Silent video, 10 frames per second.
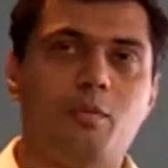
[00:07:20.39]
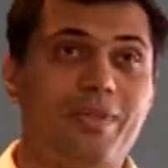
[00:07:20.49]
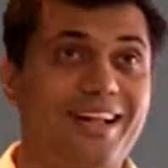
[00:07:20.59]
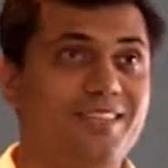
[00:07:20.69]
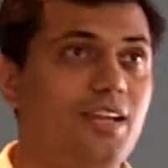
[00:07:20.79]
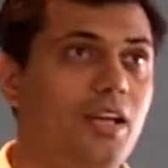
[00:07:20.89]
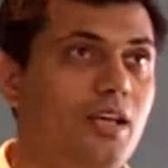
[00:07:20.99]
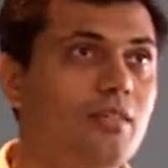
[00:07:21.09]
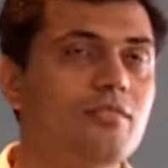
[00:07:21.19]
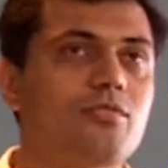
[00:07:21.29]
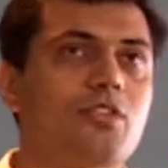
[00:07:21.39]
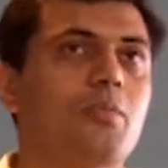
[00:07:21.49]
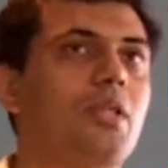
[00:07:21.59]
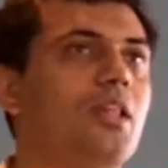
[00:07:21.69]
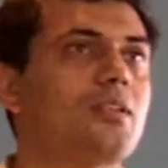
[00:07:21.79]
But that's really
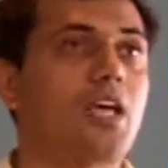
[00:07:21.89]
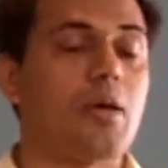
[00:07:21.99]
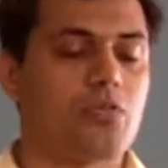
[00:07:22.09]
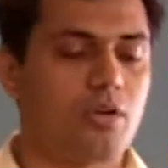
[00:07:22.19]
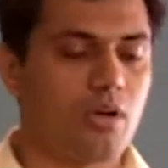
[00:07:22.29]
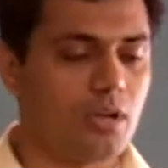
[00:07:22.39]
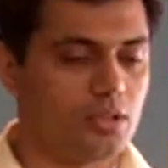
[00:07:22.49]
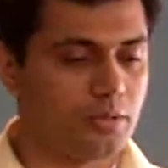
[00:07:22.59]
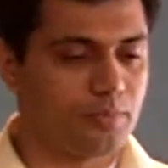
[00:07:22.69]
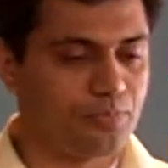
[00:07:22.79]
something that's captured knowledge.